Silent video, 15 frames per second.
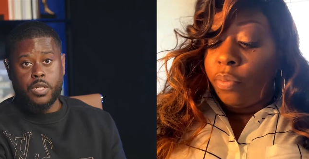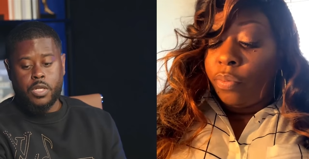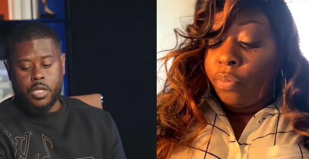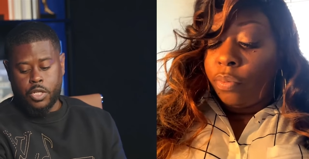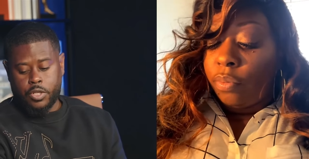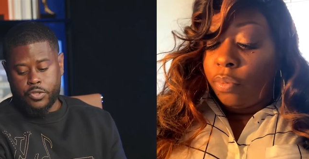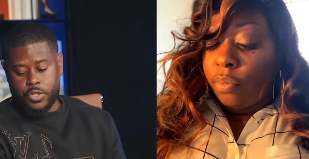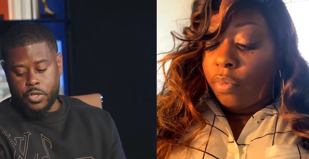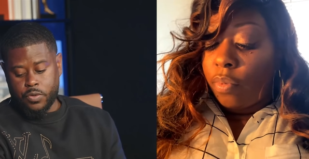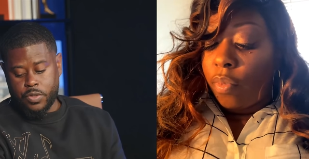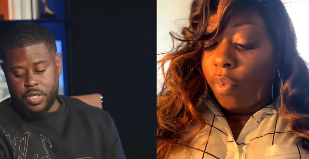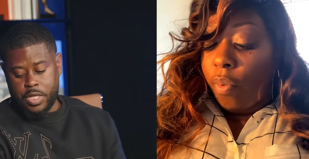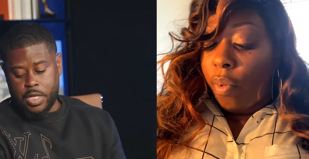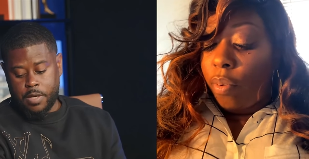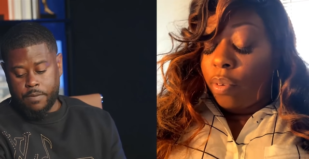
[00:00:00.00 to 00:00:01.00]
Speaker 1: So
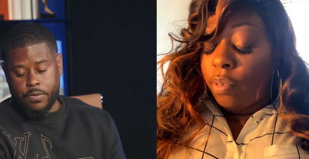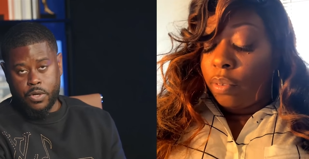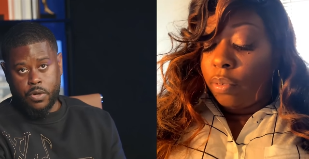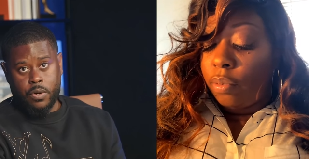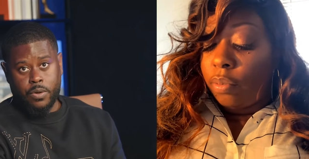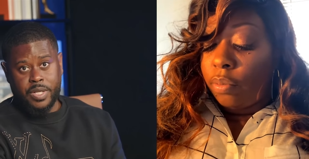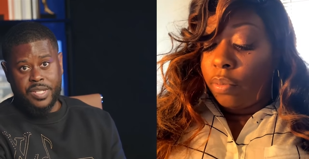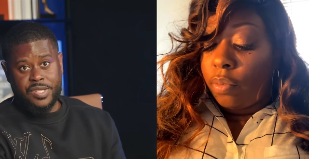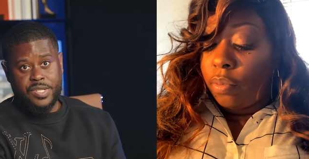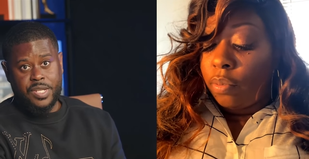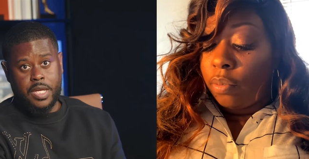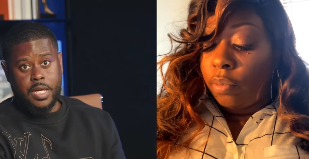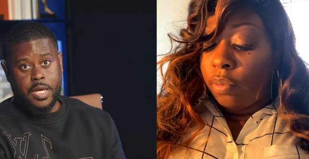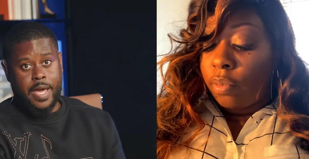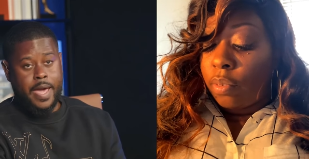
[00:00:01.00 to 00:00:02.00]
if you're only
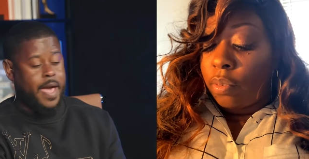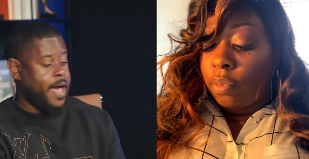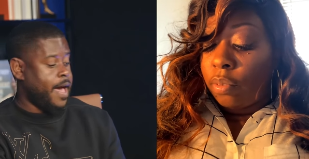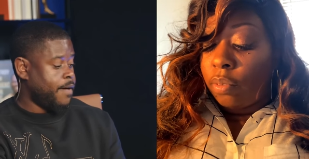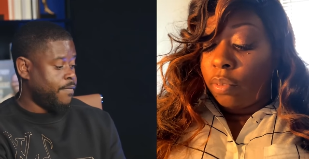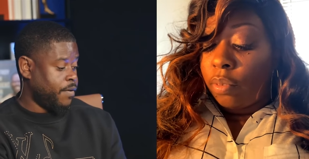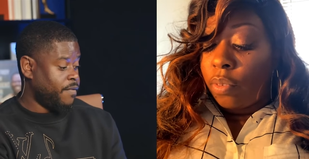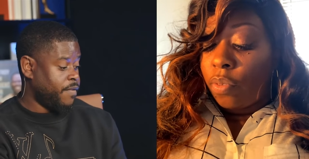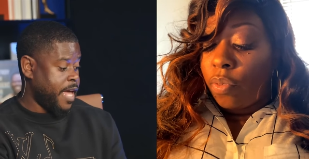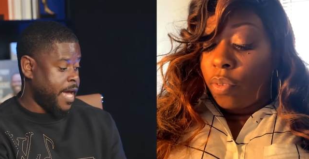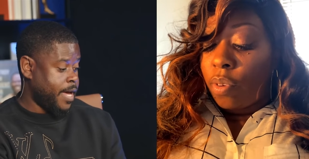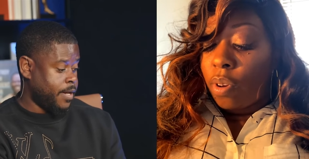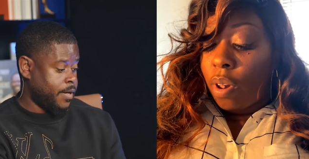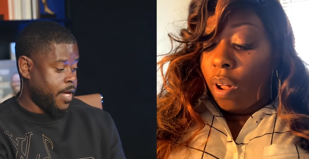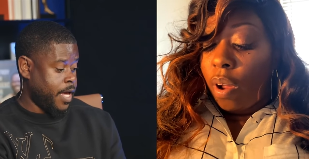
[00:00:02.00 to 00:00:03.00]
seeing half of
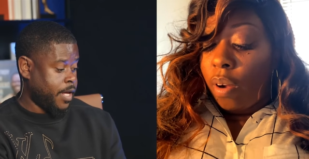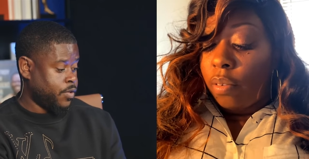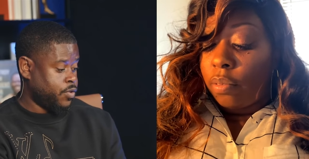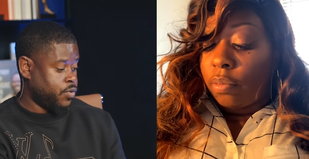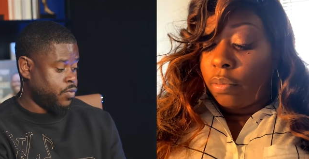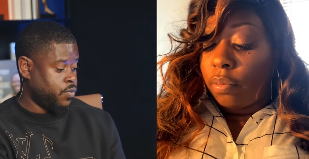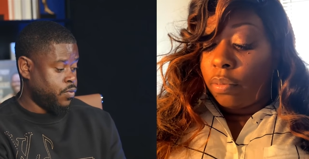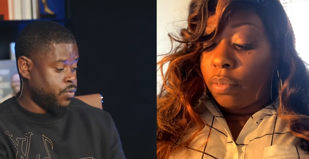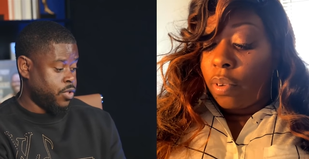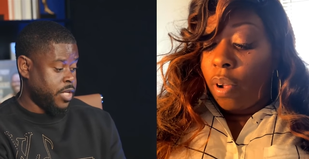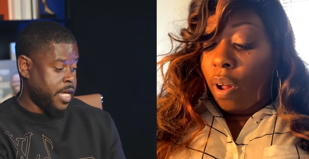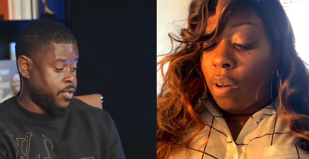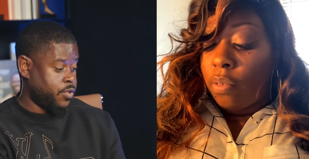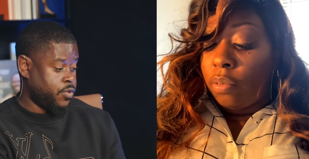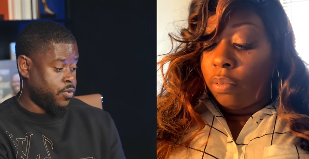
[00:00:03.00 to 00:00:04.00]
that at
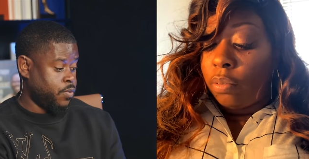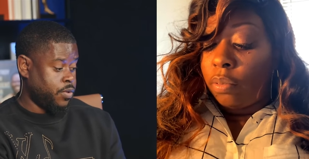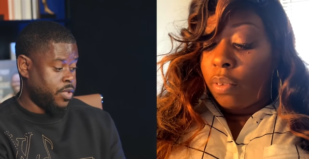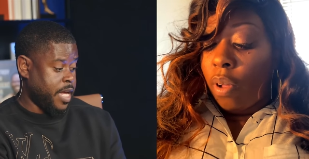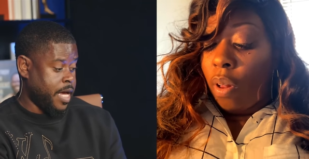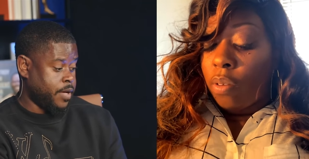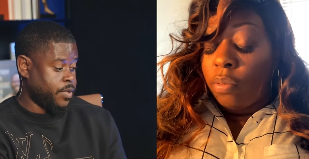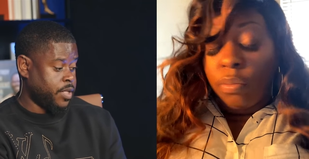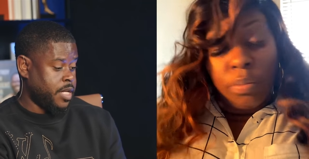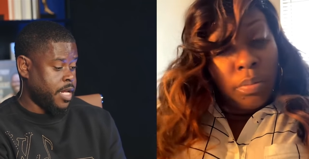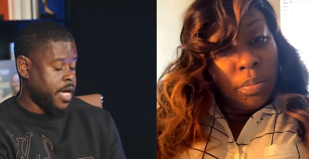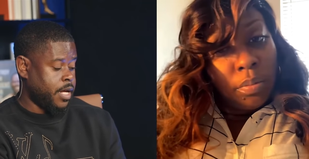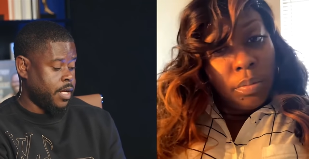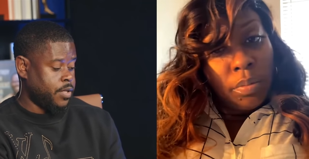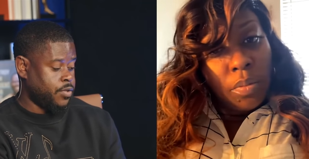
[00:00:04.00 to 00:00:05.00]
$2,900,
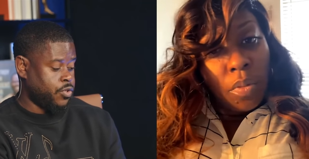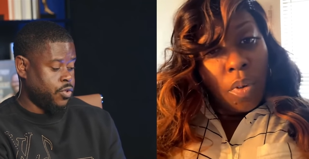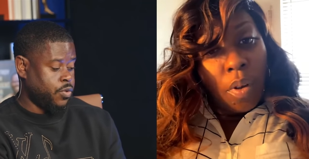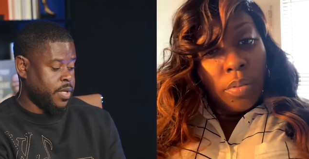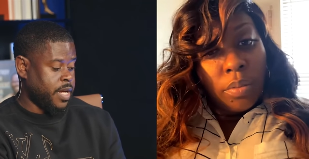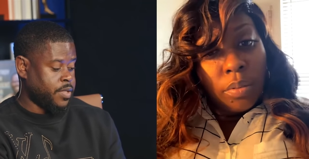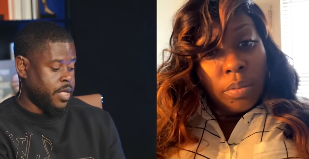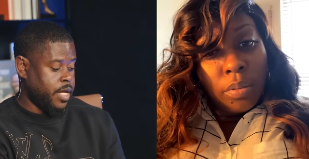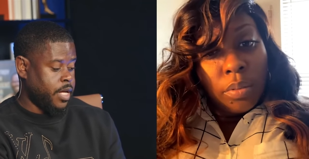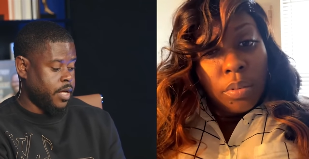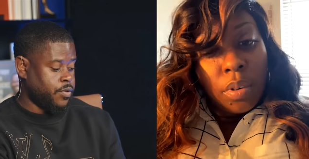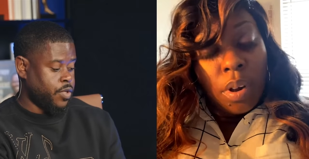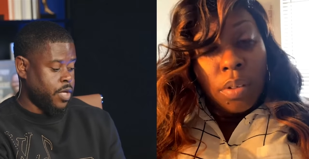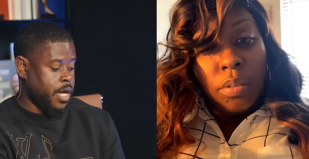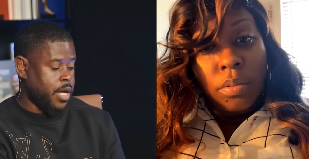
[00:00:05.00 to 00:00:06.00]

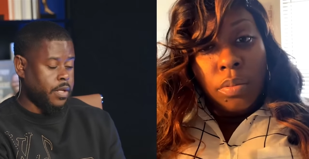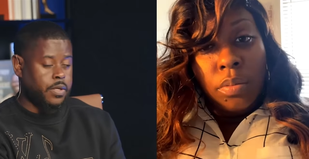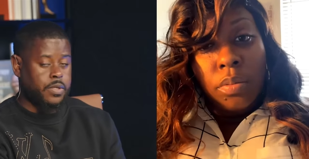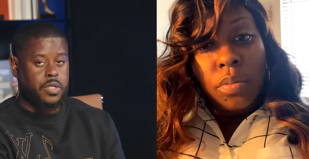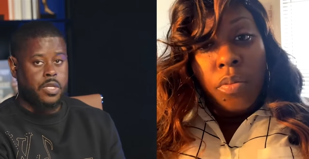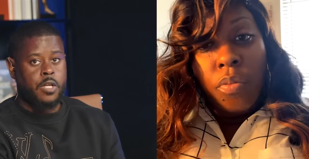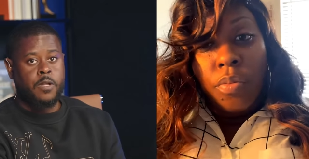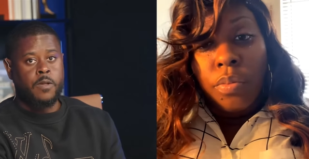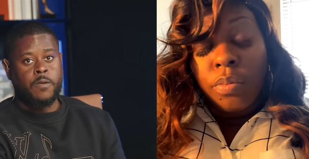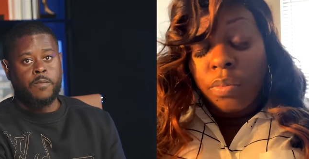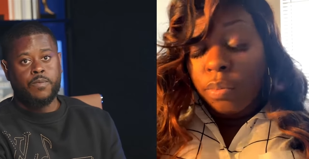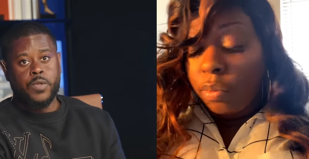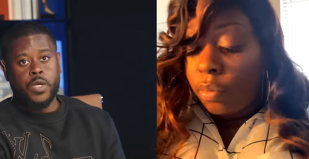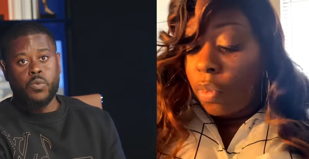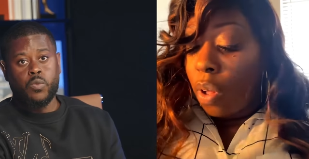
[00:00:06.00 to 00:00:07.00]
$2,800,
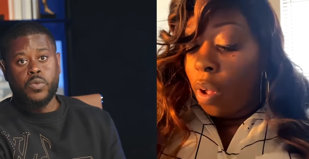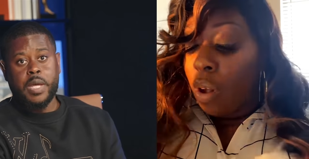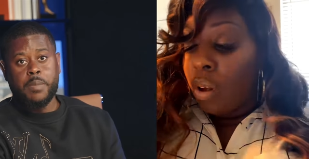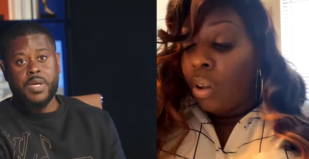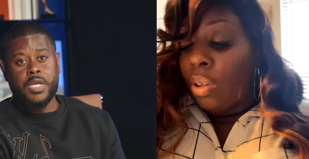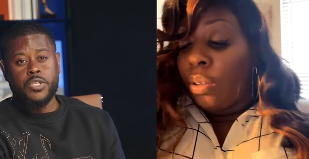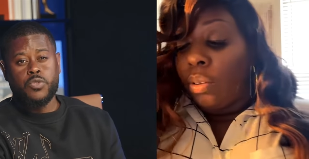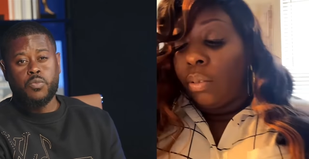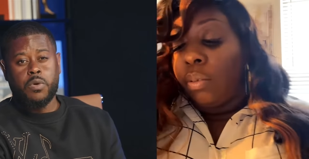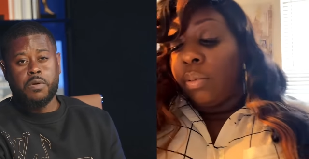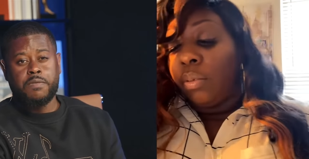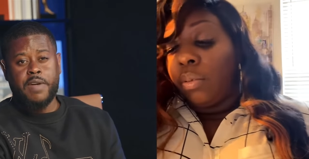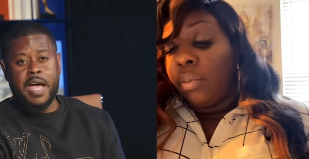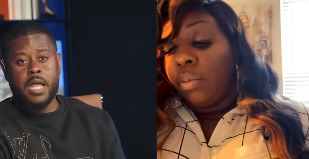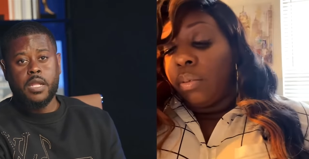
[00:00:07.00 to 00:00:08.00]
that means we're
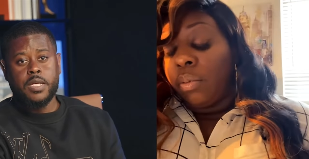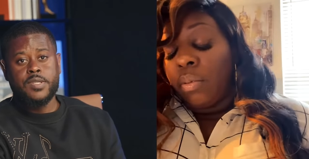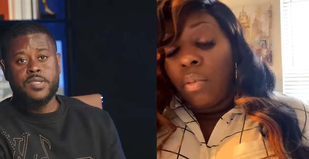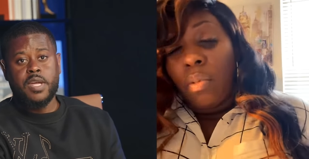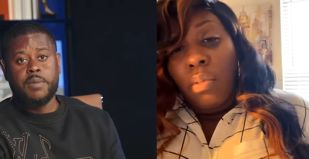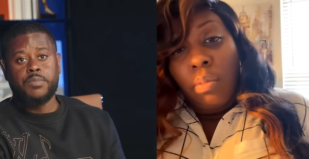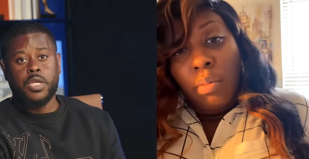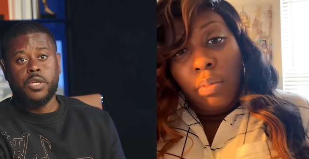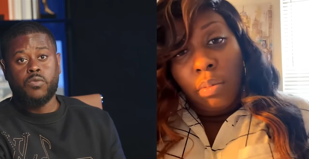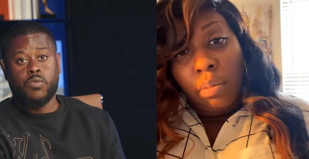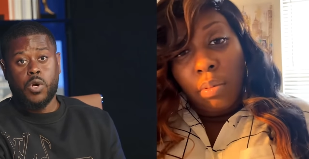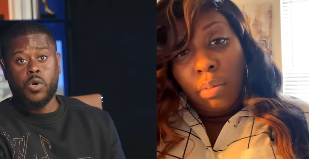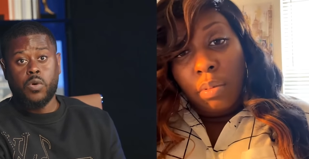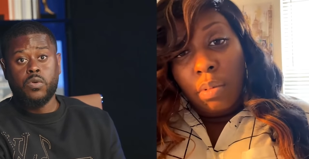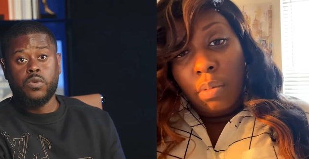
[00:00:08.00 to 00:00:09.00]
fouling something
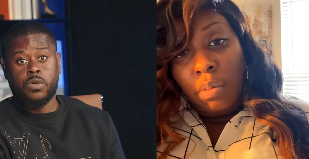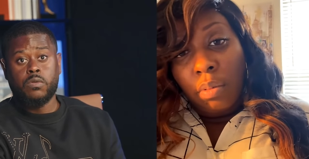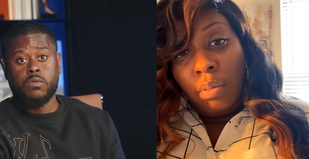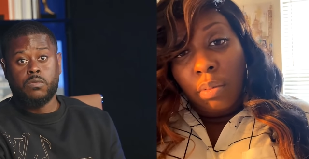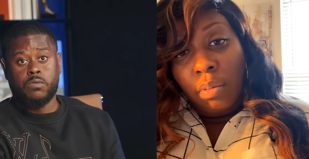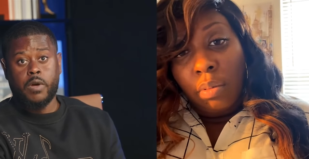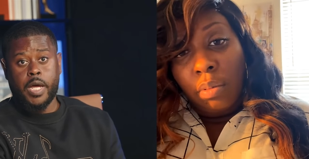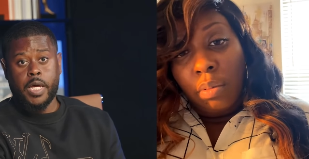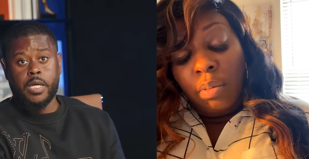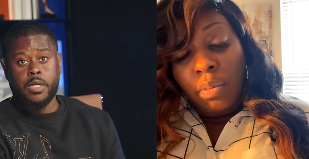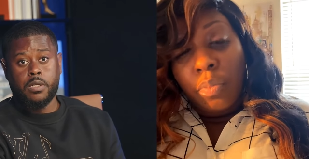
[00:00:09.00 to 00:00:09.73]
wrong, right?